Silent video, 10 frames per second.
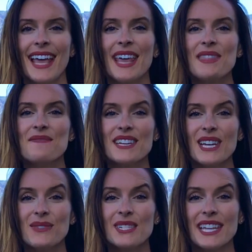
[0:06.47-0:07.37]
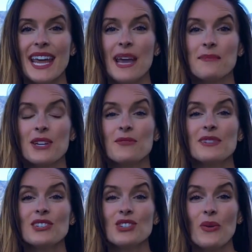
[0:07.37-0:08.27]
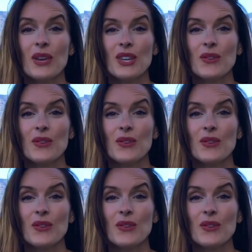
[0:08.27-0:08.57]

In the video today I'm going to be showing